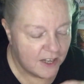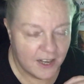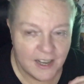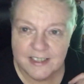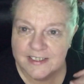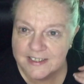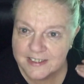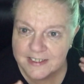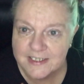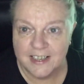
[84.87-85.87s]
and
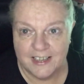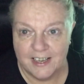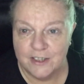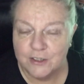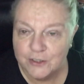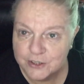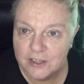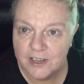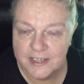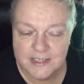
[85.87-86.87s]
again, good
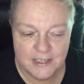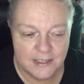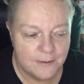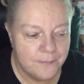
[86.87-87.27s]
lighting.